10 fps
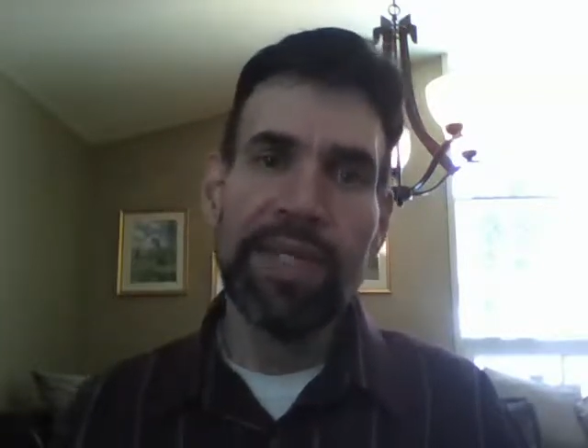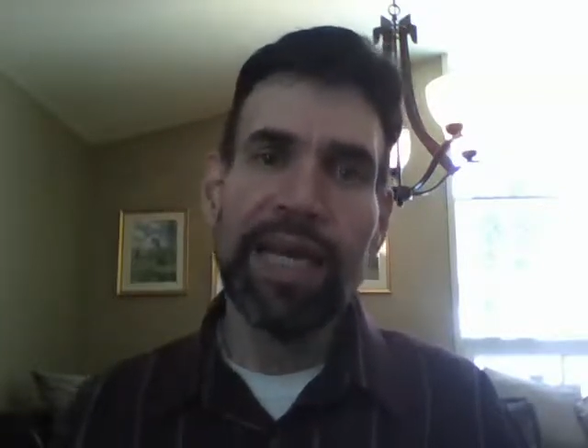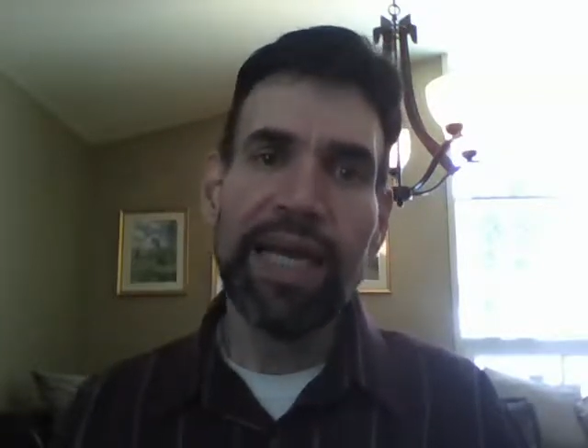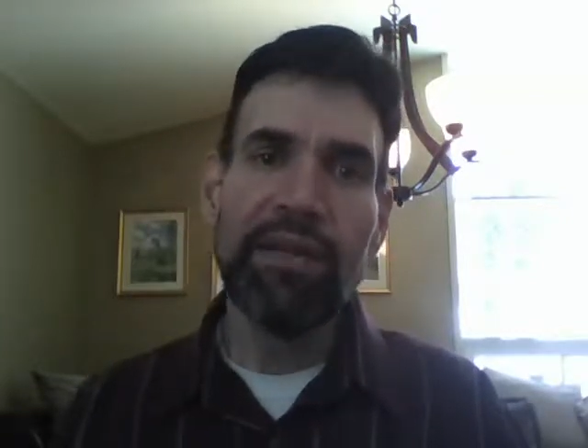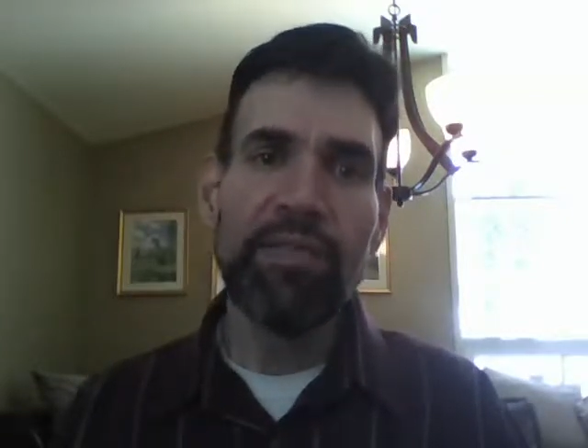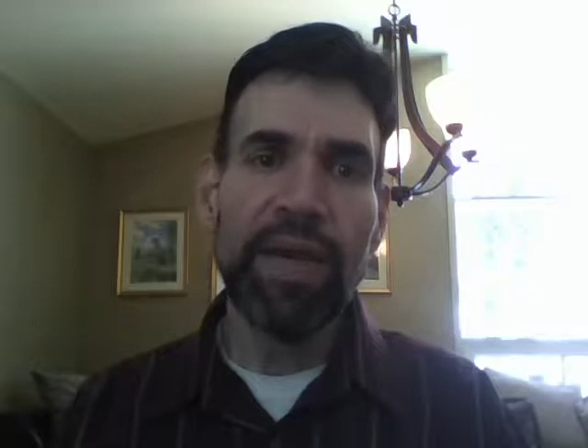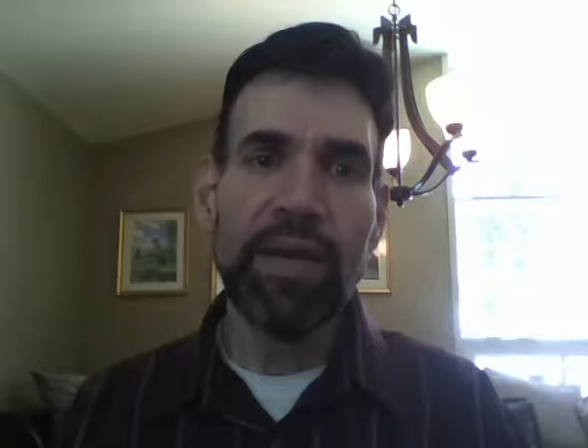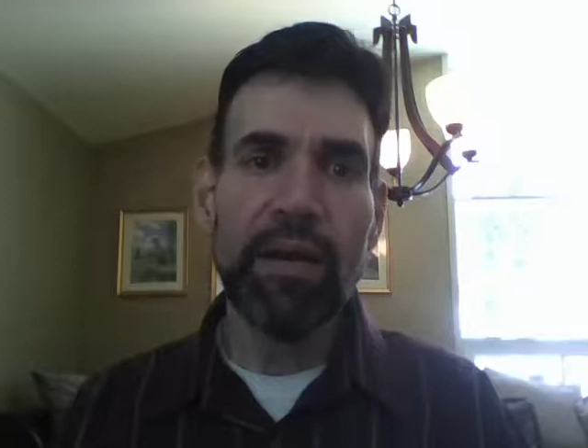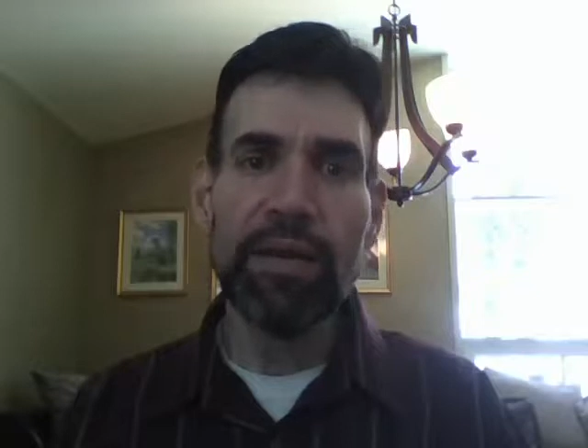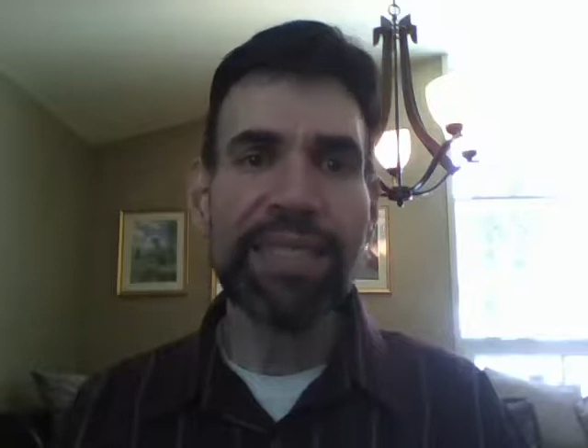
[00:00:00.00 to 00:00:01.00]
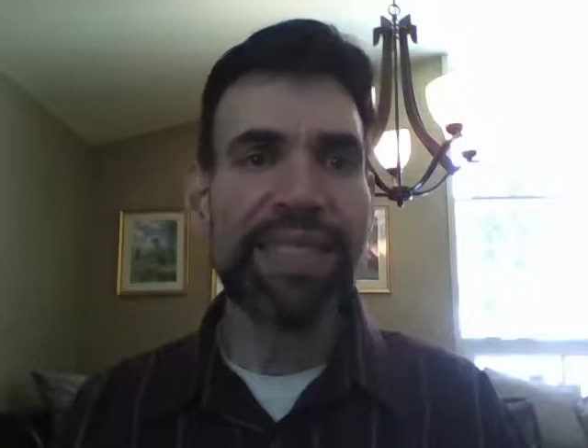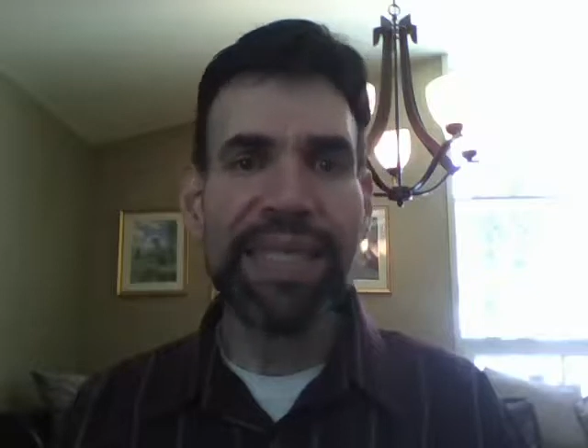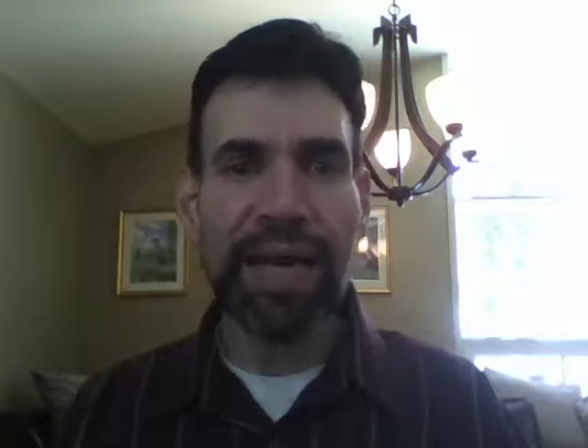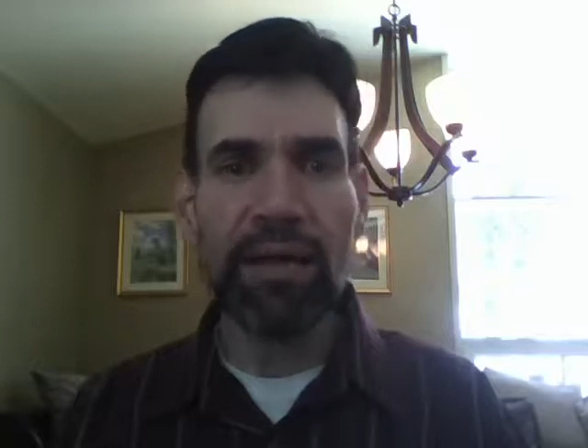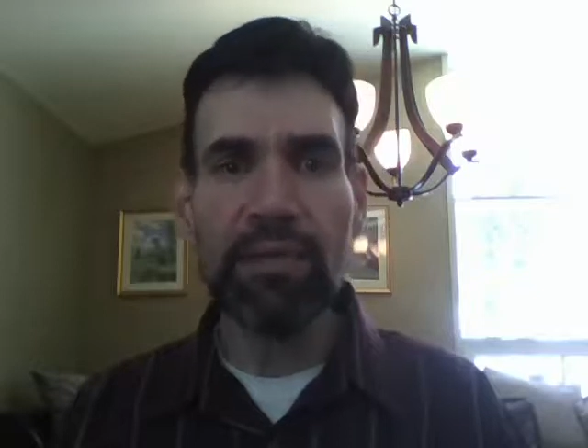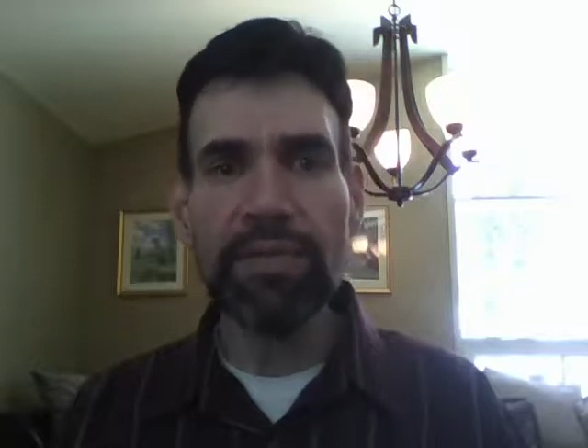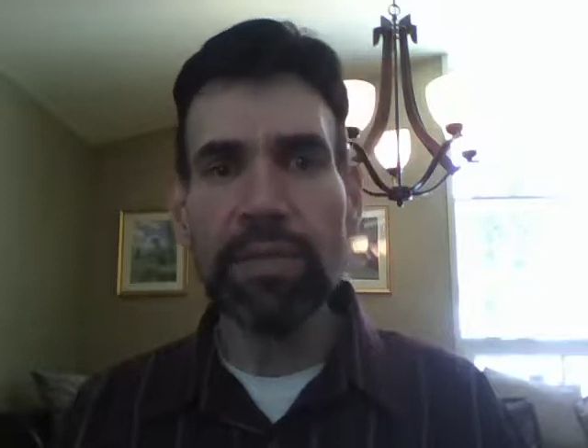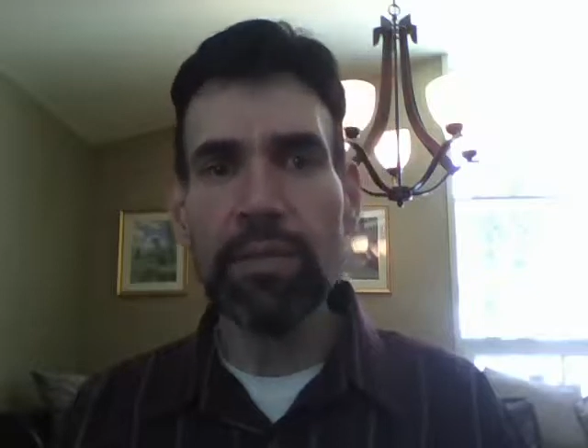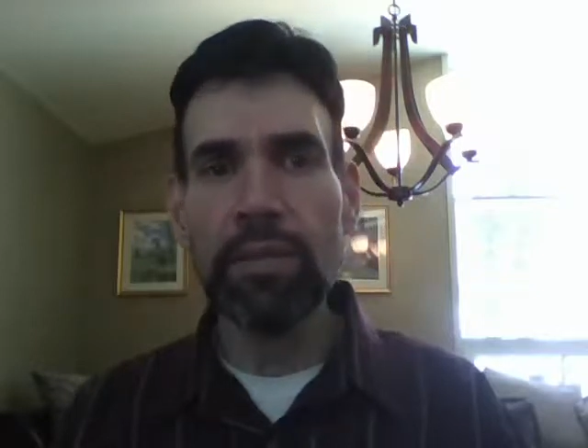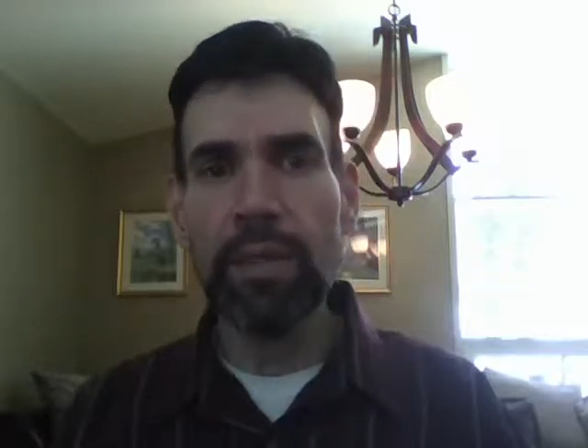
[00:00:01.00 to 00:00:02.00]
to elevate
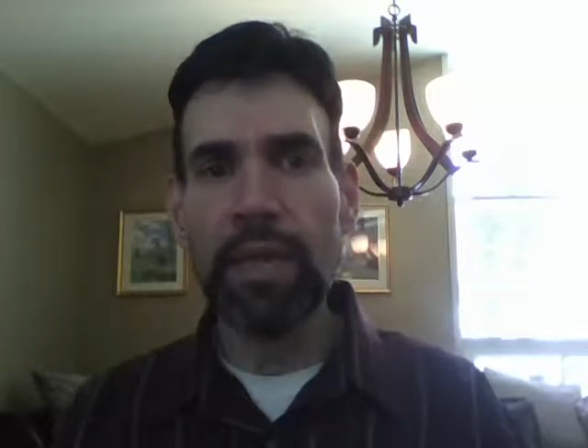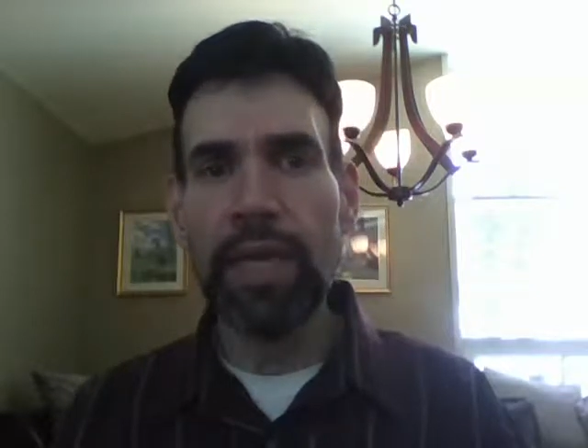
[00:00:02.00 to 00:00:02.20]
ourselves